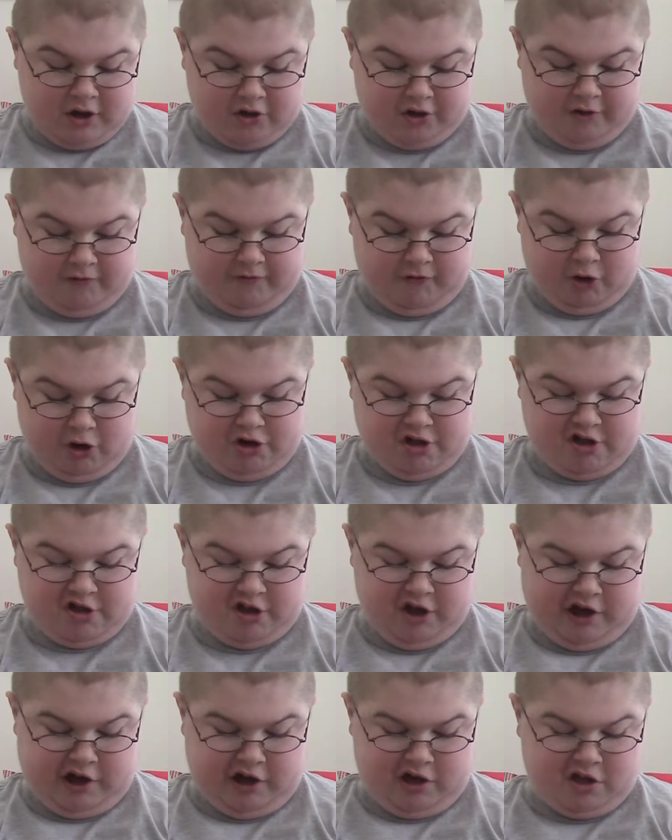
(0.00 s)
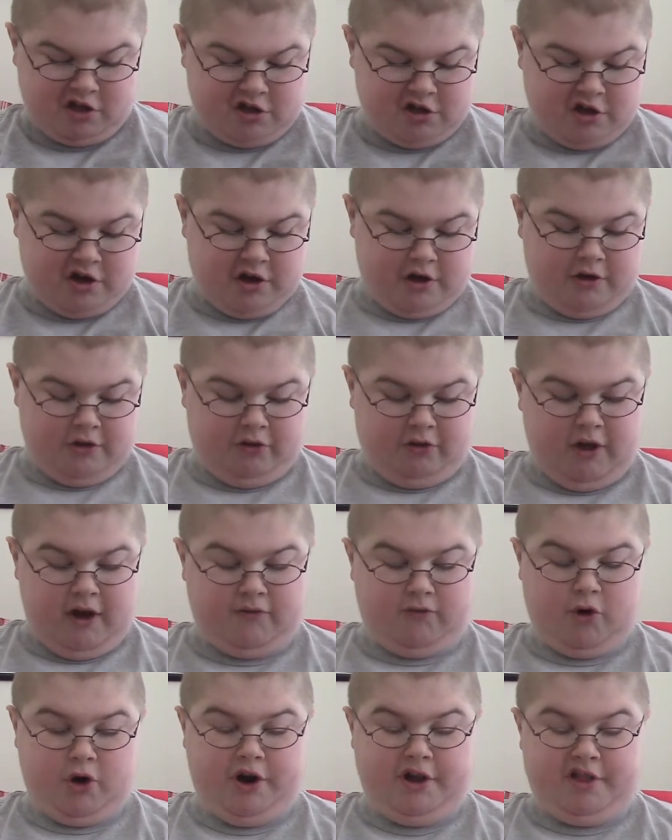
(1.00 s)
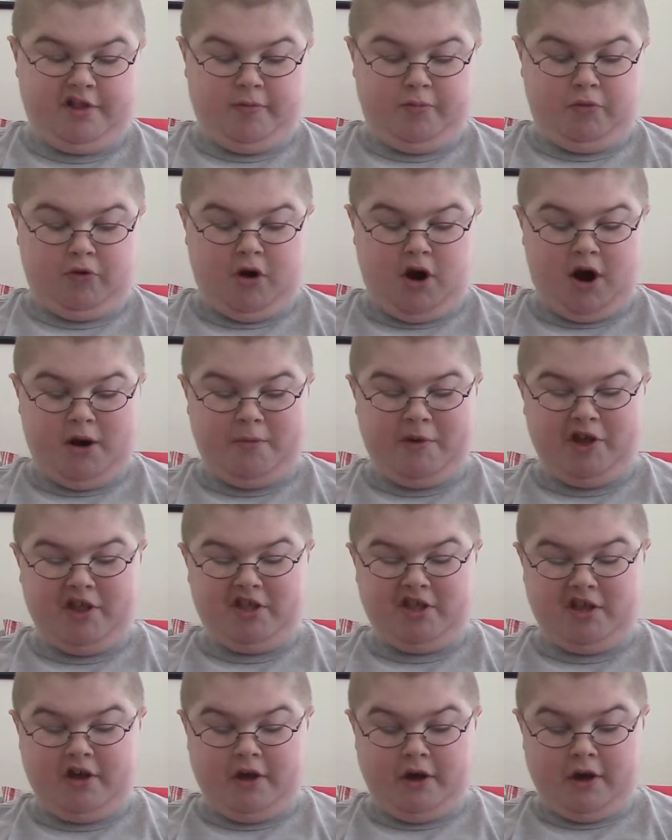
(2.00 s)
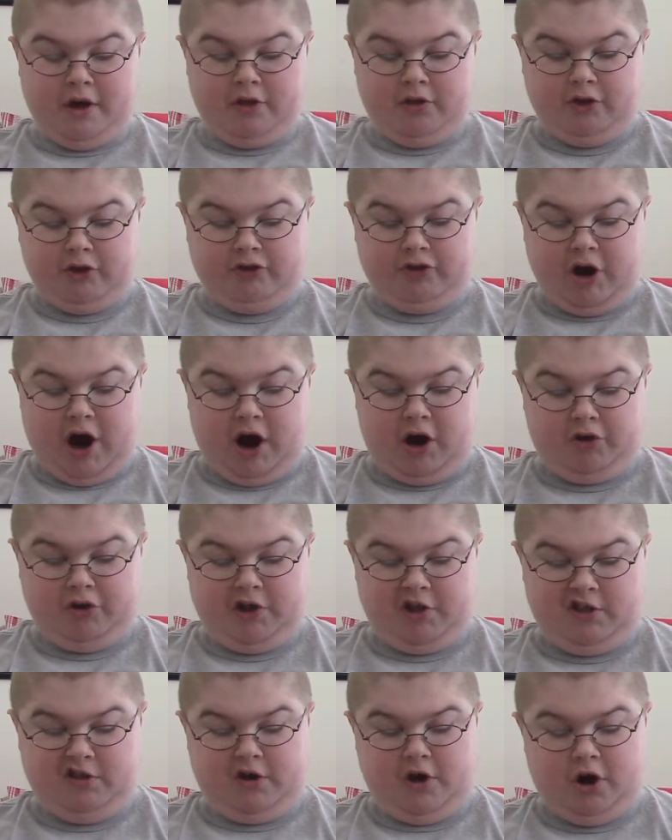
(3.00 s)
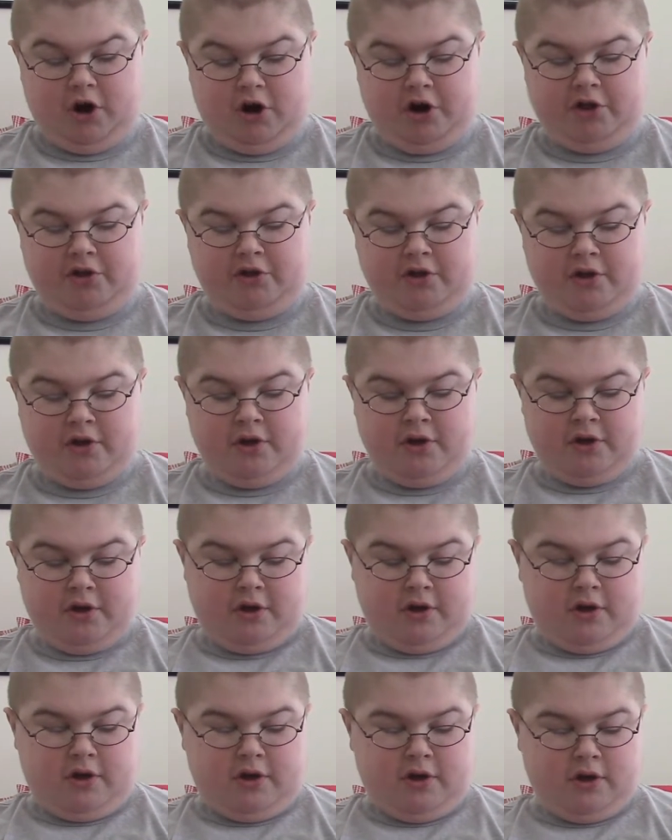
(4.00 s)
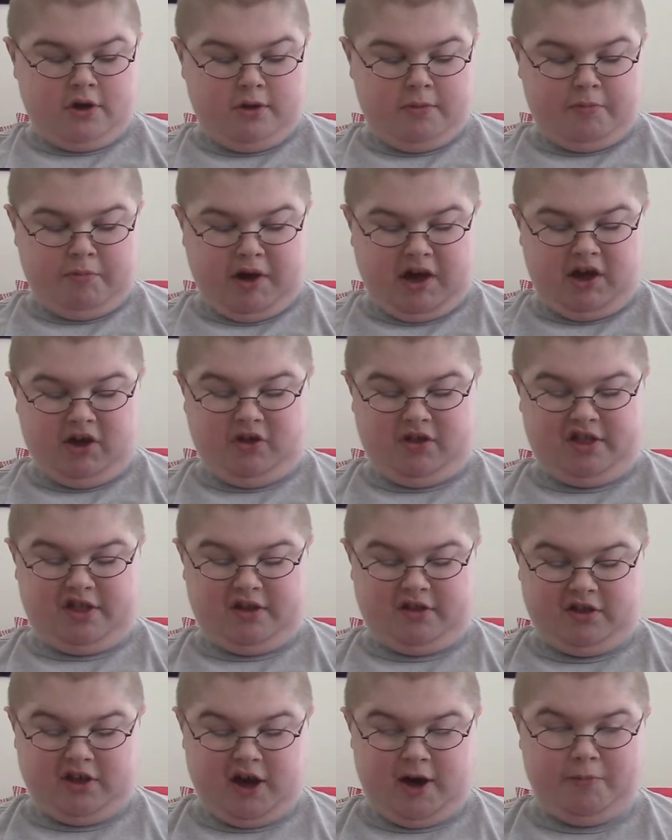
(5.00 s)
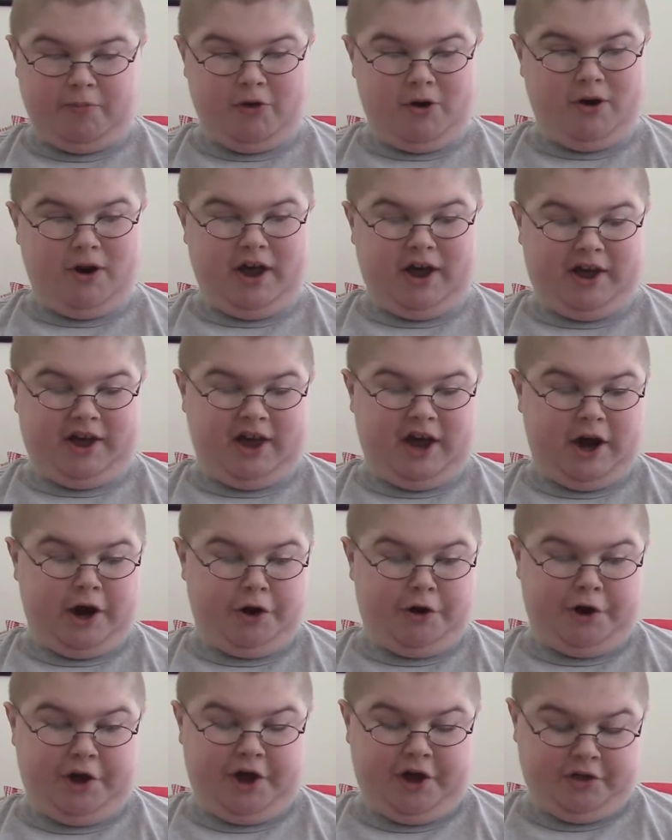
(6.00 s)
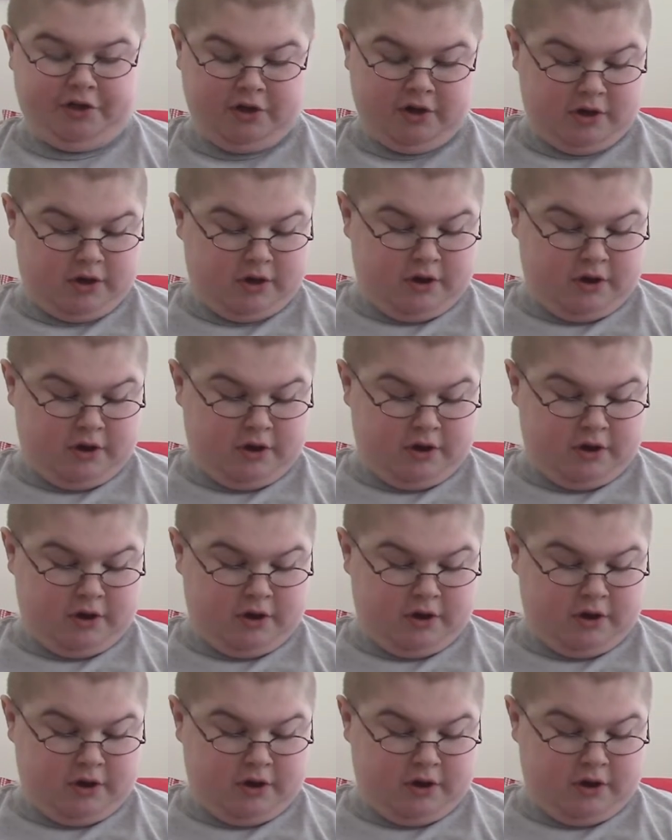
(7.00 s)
The First Taste, Never Is a Promise, The Child Is Gone, Pale September, and Carrion.